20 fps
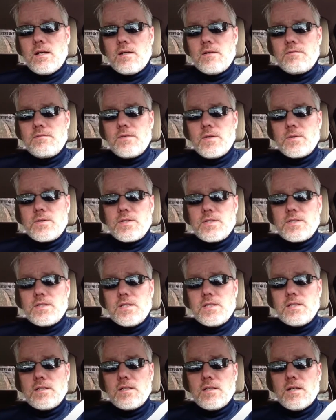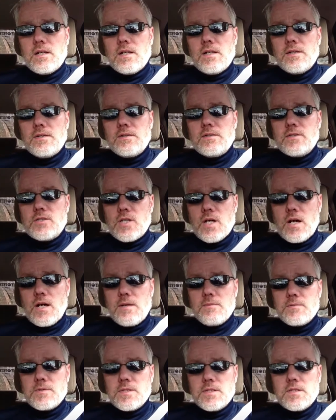focusing on
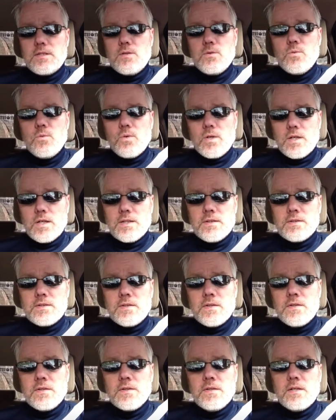jobs that you want,